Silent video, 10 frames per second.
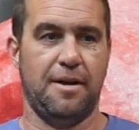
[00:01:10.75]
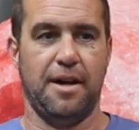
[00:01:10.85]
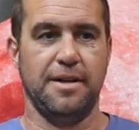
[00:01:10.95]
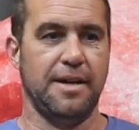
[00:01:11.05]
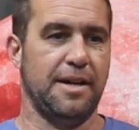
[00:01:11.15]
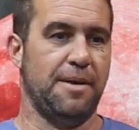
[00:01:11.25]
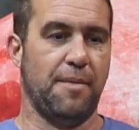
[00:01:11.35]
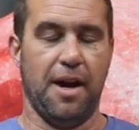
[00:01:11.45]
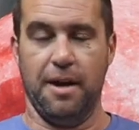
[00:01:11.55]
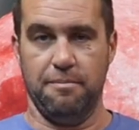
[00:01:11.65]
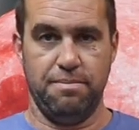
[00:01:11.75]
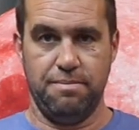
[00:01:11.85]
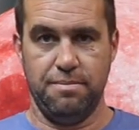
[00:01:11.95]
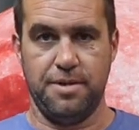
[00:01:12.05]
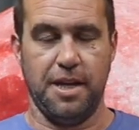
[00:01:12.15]
I did, and my
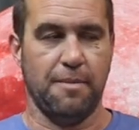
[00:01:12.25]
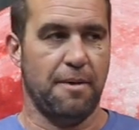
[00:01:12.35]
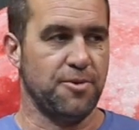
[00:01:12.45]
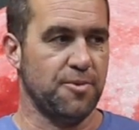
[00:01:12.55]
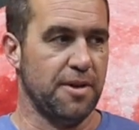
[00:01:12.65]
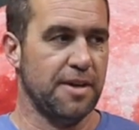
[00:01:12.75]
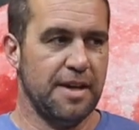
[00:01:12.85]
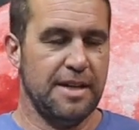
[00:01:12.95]
team I was with